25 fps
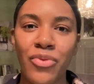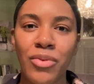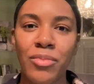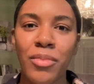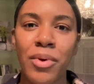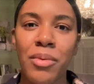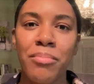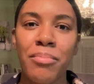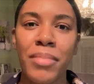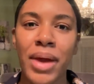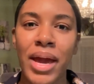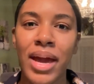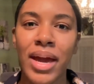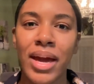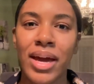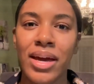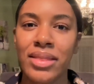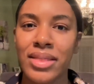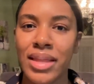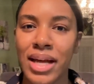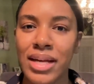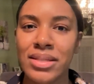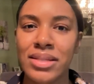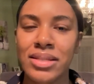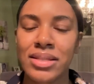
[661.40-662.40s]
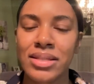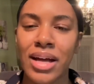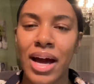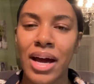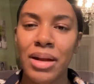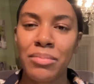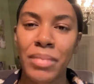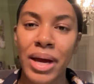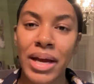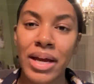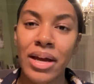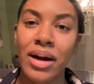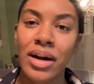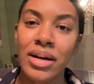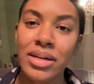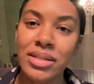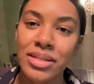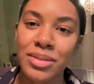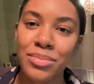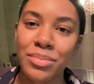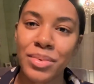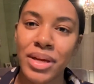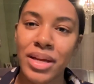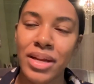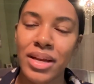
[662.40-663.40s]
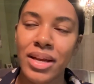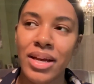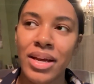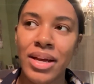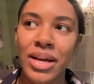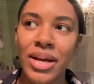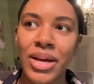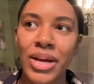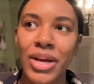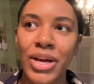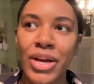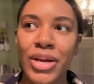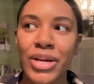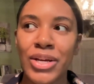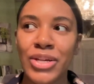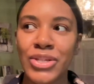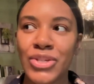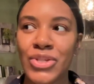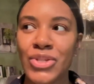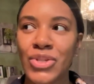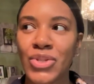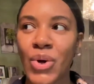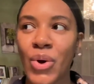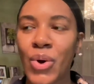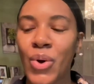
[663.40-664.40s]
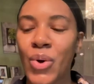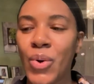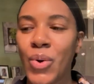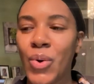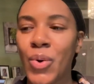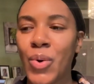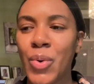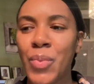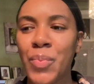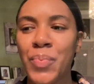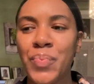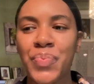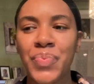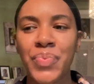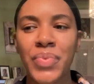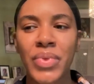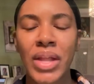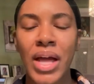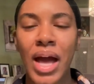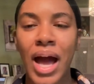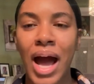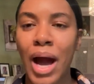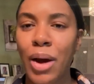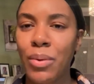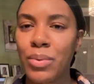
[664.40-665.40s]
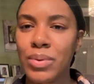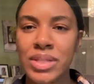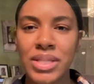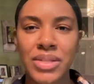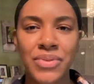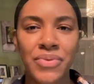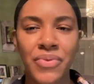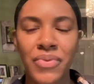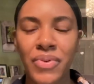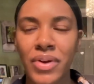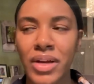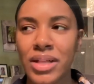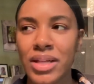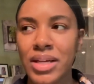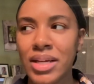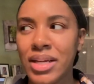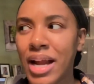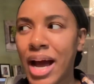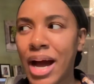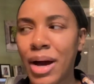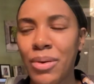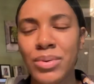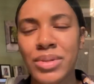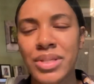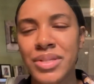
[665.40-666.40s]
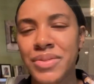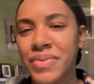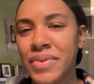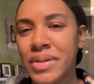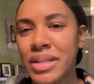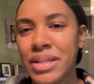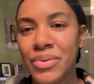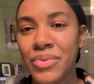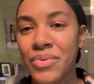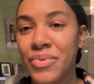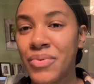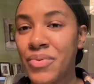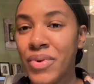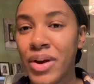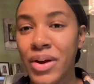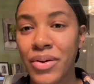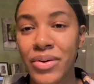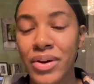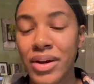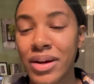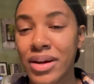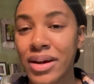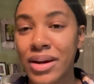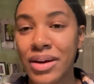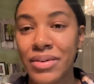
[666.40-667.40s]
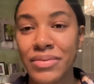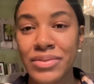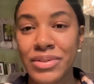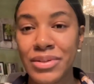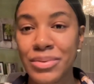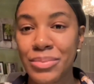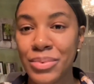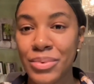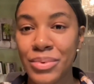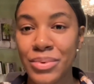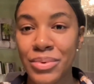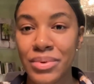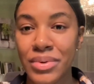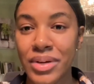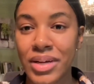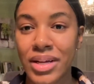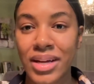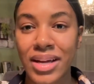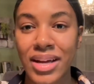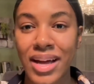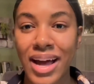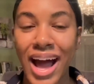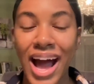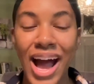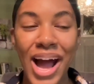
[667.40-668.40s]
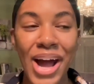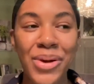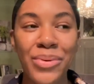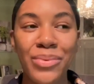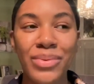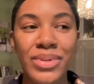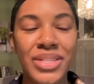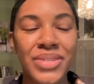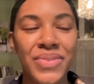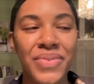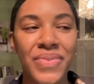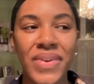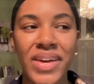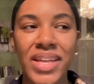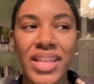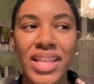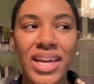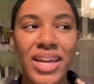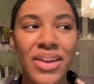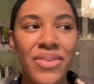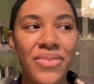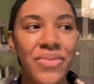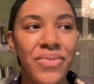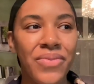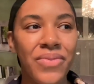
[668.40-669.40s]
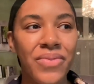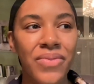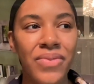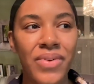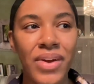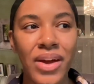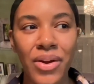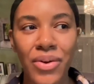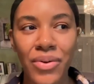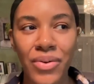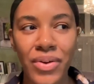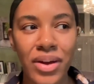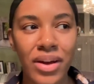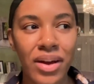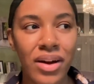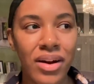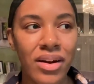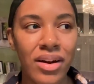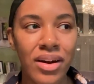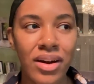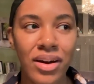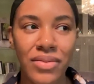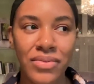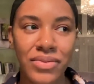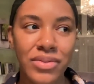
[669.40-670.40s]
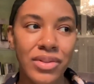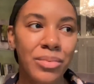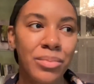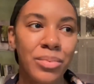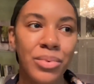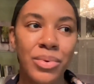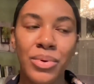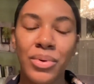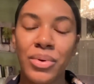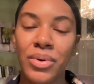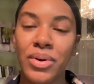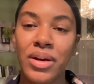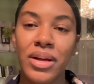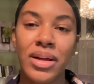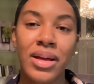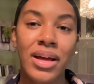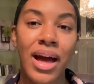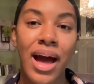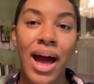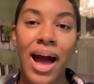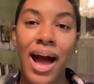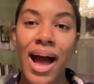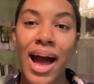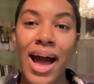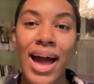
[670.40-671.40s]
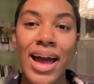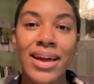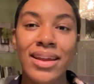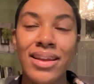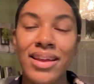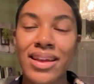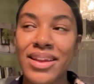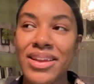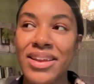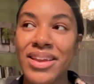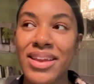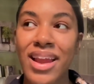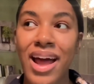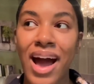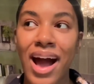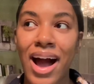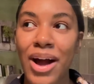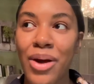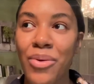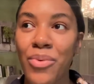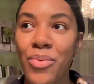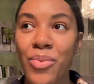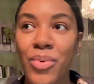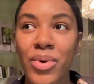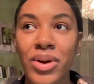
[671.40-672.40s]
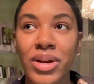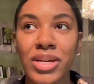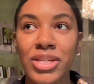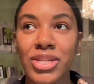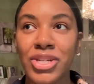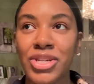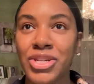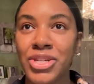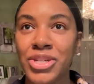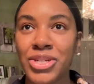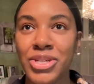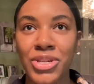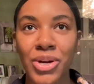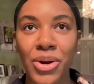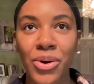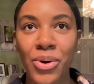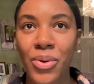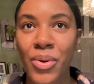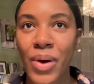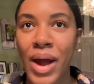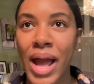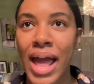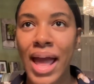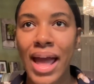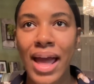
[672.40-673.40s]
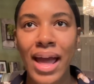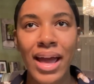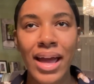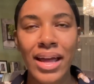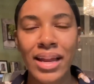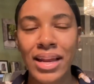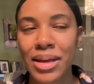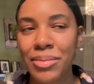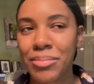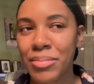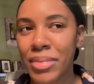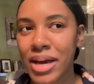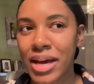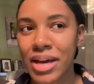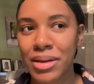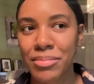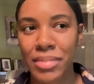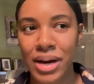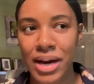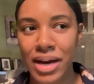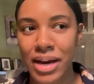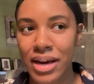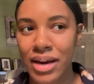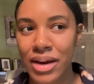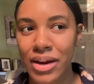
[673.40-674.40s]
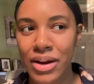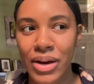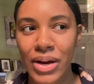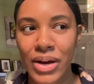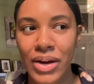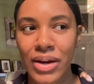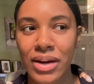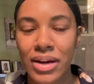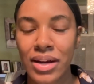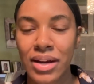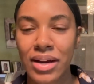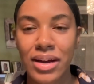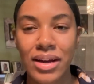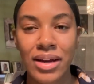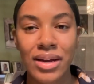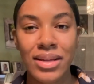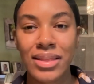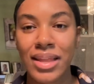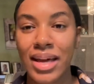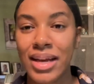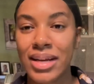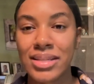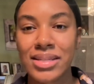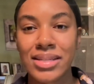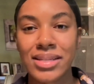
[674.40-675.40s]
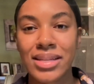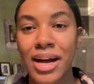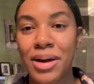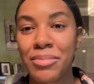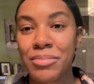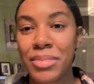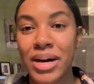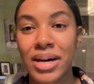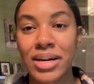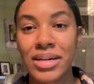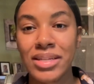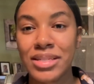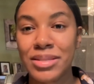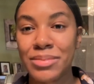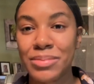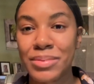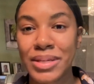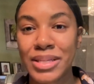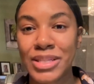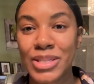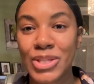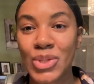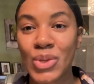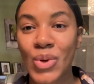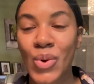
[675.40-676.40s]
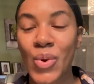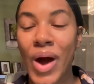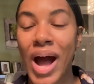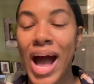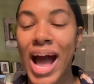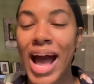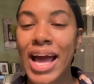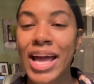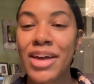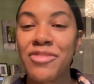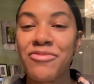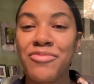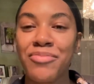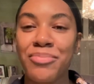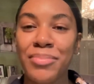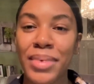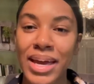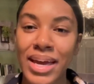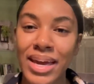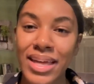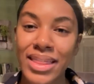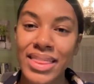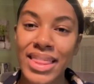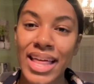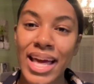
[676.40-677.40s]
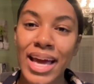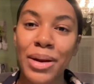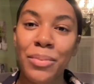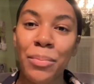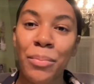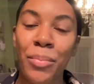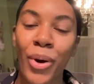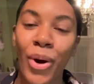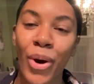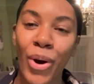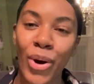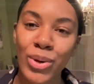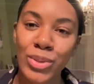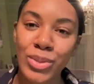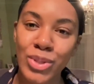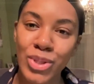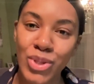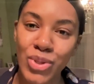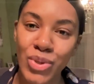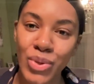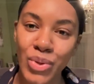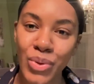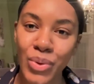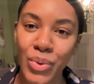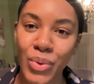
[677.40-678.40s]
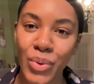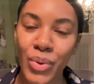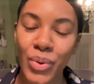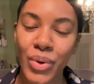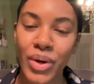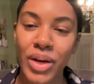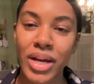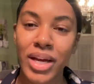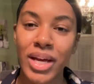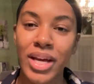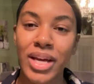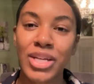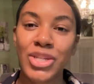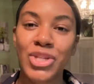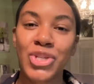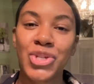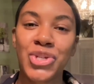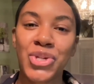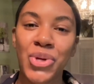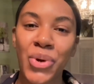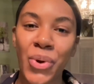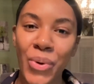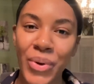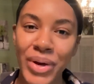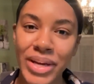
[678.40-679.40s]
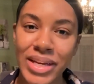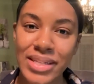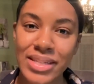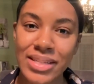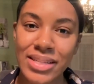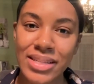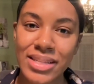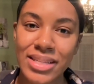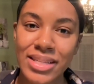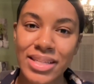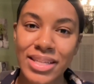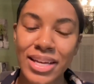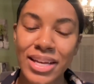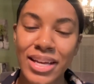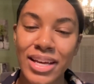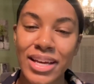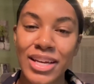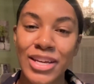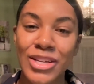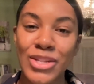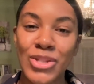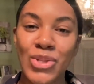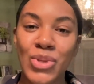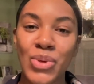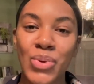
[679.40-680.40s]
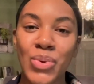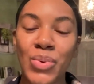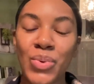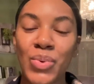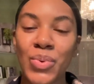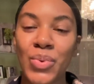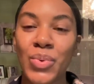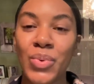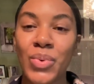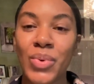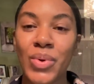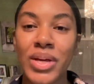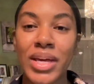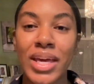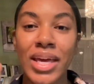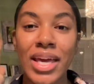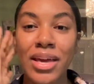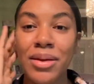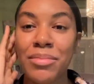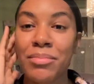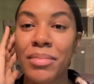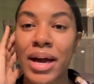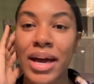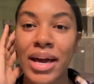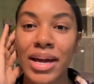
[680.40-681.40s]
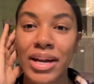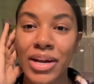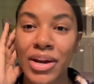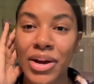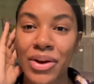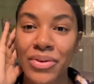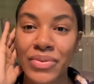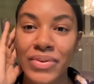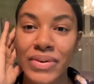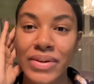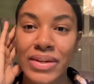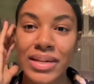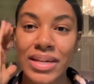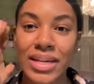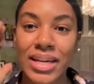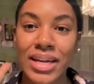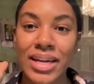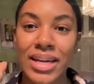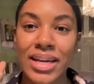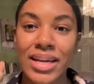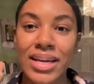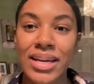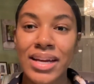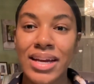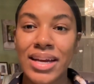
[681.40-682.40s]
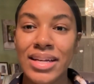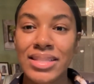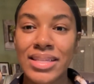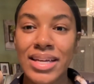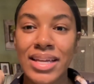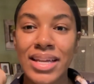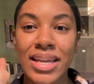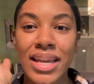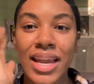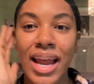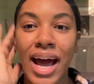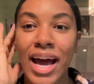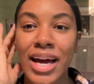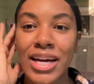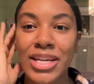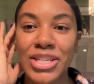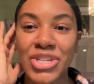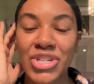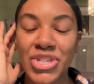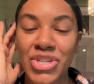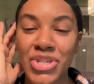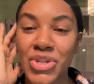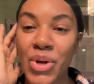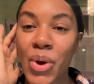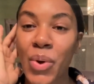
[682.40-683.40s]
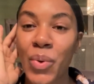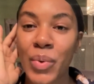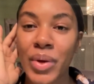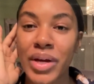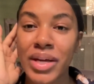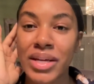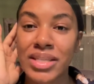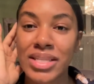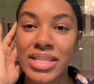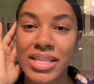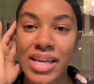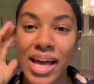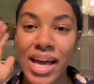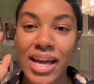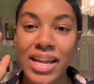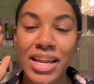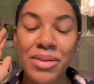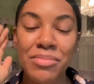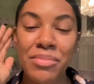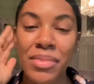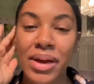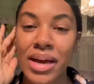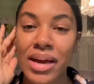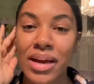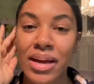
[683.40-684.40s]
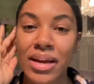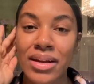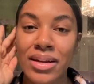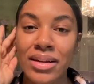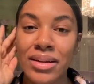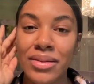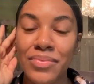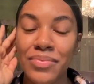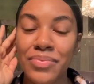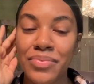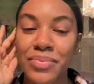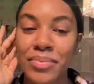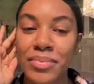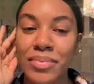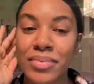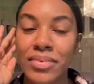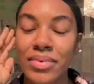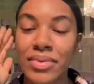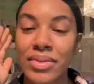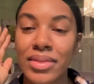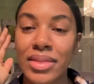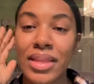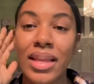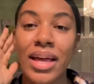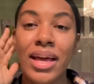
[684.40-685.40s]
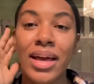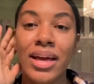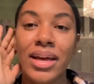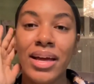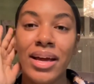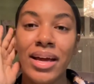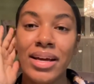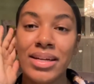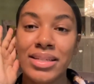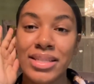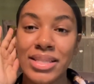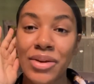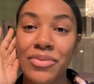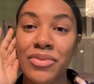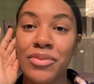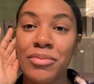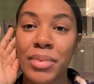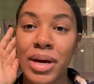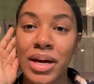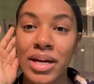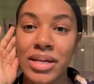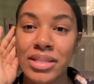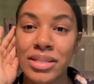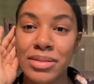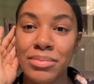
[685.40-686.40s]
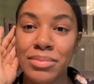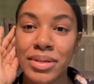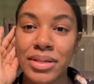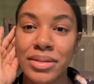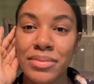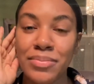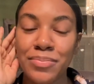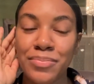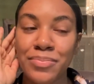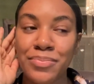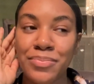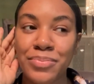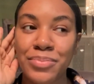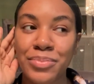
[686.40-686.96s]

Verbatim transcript: from a man that's not my husband. So I was feeling very uncomfortable. I was feeling very uncomfortable. I did not want to show any man my hair that is not my husband. So I made that personal choice to keep my head covered, to not show it to any man except for my husband